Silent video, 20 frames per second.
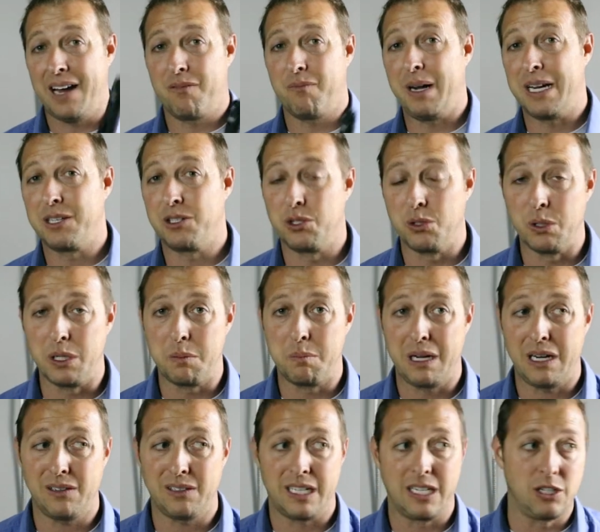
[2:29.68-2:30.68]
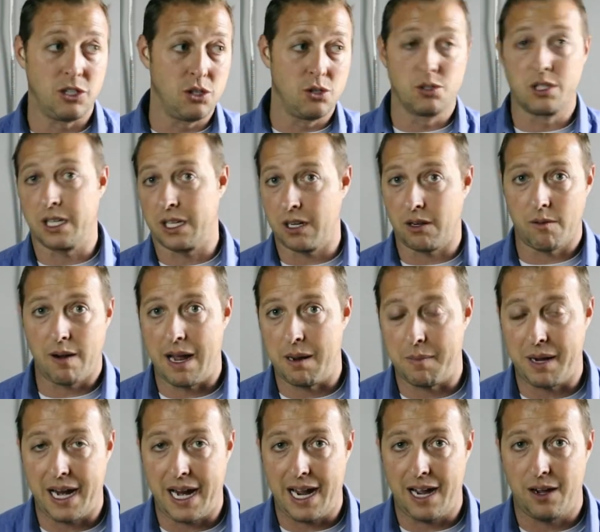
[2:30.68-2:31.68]
out of my duty belt and using it
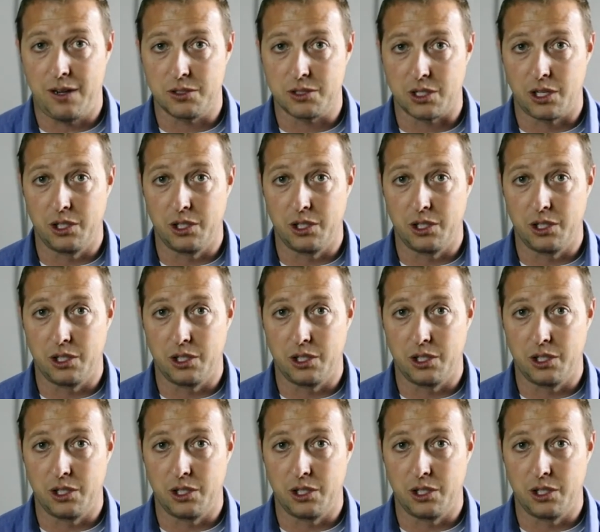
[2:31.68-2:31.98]
around my house